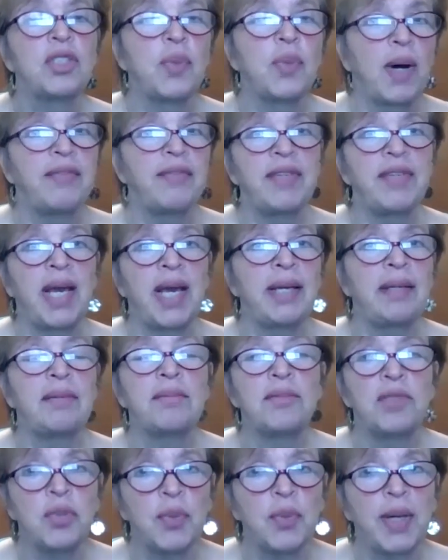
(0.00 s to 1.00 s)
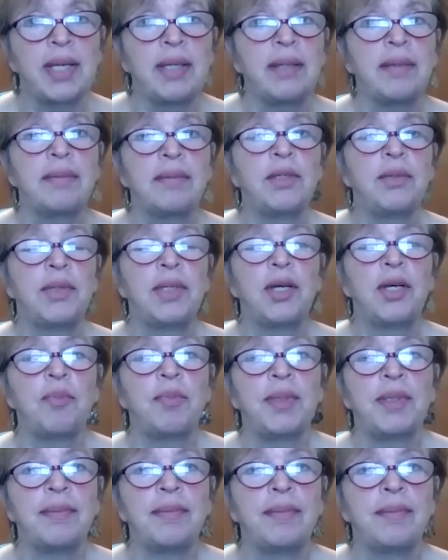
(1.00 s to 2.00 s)
12 and 8, 20. You can
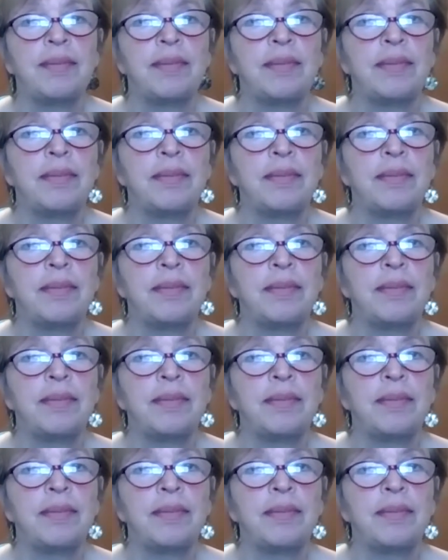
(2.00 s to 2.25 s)
open it.